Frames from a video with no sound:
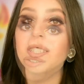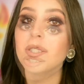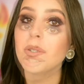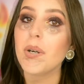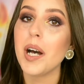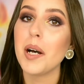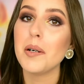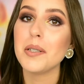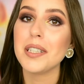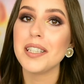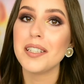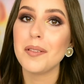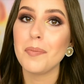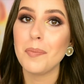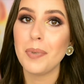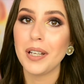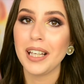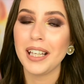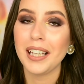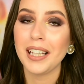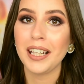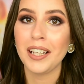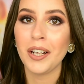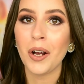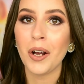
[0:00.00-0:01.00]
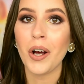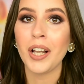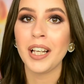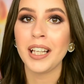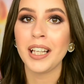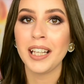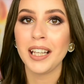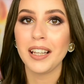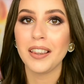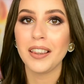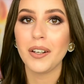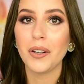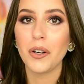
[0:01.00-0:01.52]
So I was debating on
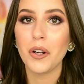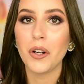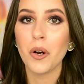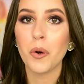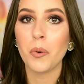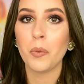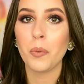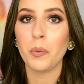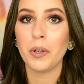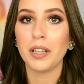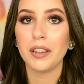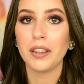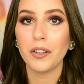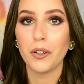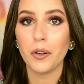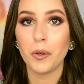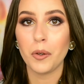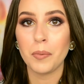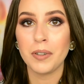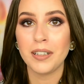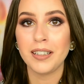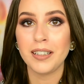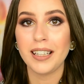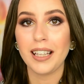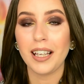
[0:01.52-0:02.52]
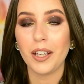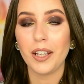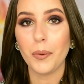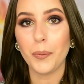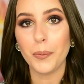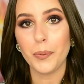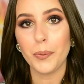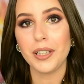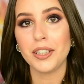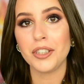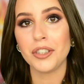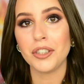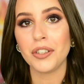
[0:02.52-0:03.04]
either going with the Urban Decay
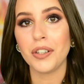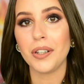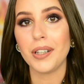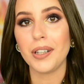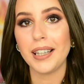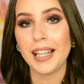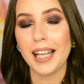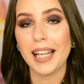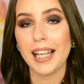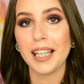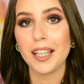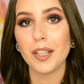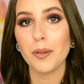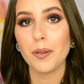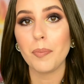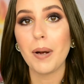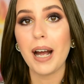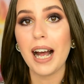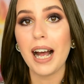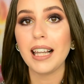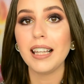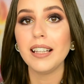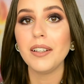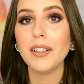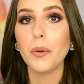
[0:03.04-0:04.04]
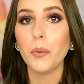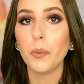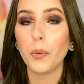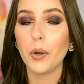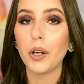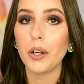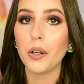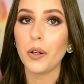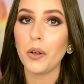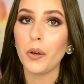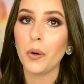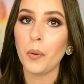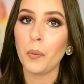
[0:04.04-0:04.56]
Original Naked palette or
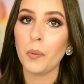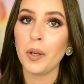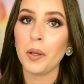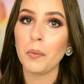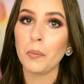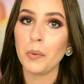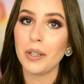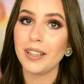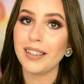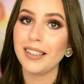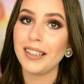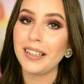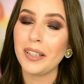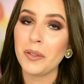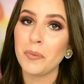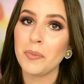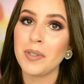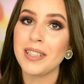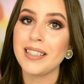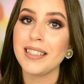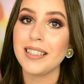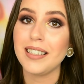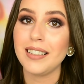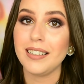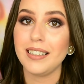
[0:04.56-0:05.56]
going with the limited